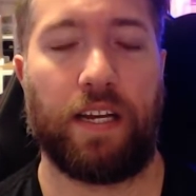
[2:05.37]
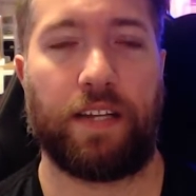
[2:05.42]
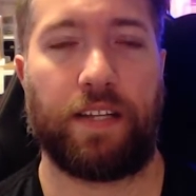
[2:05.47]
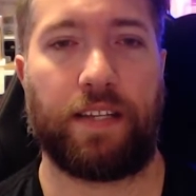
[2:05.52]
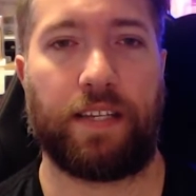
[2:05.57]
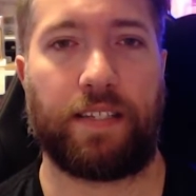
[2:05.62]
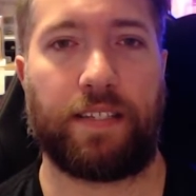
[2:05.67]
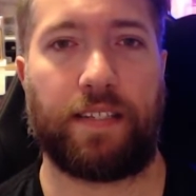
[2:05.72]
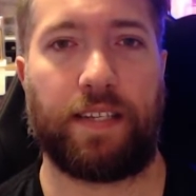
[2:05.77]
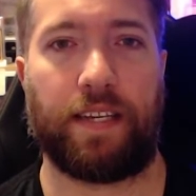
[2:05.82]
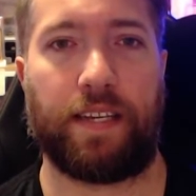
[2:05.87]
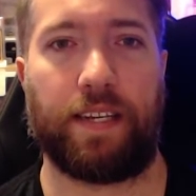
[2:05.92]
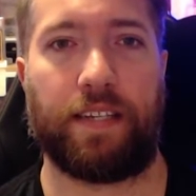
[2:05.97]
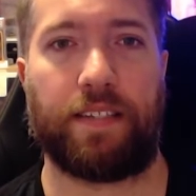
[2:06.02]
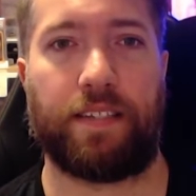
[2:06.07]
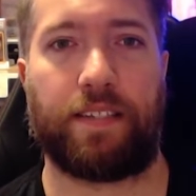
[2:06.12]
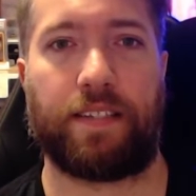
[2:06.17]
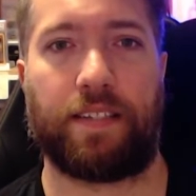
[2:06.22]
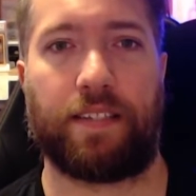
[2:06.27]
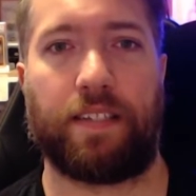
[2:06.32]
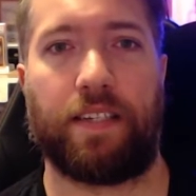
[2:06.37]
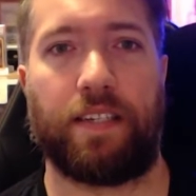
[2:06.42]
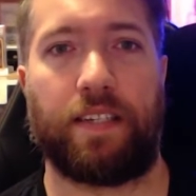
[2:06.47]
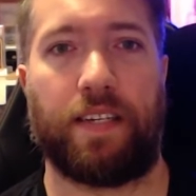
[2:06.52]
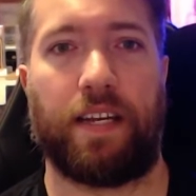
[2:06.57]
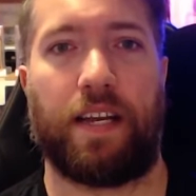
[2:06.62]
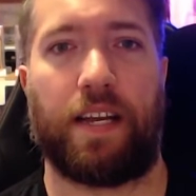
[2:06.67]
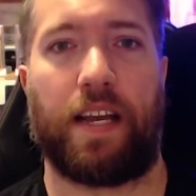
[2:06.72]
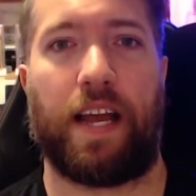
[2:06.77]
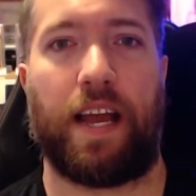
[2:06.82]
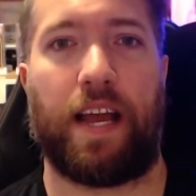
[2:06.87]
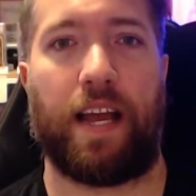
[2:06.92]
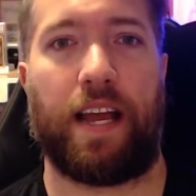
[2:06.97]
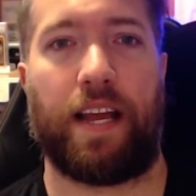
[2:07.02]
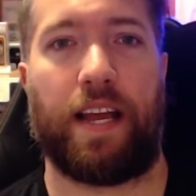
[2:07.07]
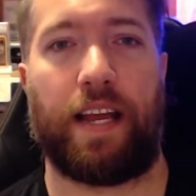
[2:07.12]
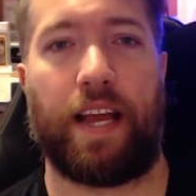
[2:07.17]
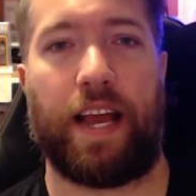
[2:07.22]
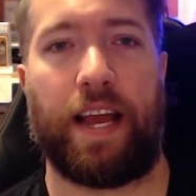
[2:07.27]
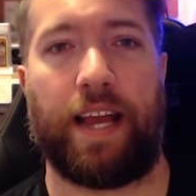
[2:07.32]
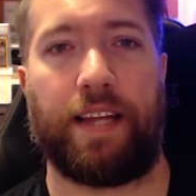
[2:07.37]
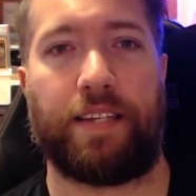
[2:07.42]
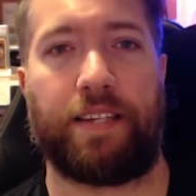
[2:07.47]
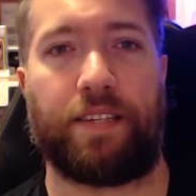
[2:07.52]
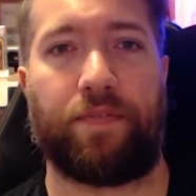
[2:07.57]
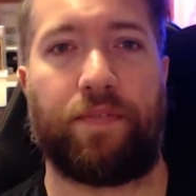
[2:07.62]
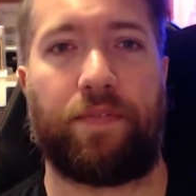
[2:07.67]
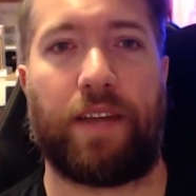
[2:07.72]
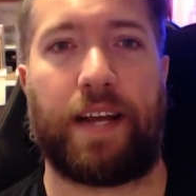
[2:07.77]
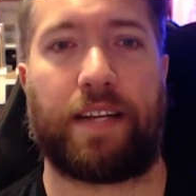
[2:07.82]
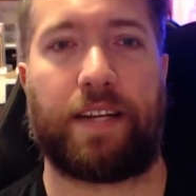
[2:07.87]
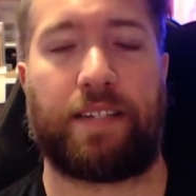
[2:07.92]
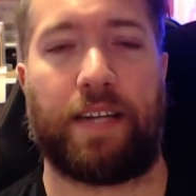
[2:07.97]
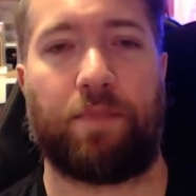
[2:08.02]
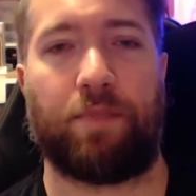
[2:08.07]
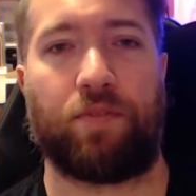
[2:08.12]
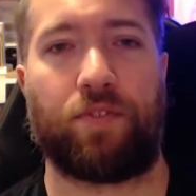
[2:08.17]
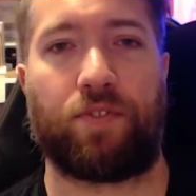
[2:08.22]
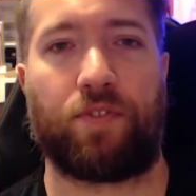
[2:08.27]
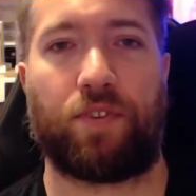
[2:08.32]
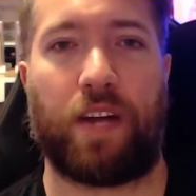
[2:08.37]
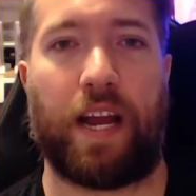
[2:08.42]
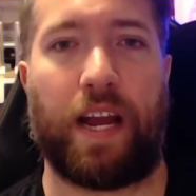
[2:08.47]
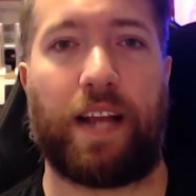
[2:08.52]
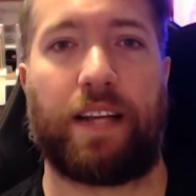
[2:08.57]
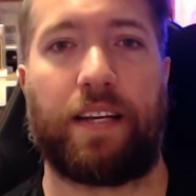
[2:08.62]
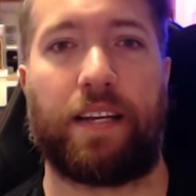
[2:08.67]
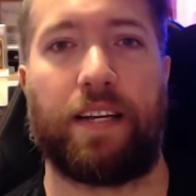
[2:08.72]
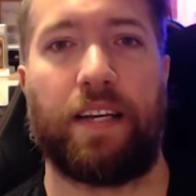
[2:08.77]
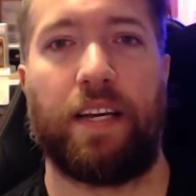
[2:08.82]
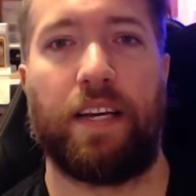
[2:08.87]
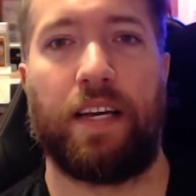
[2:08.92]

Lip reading: This is a deflect double strike.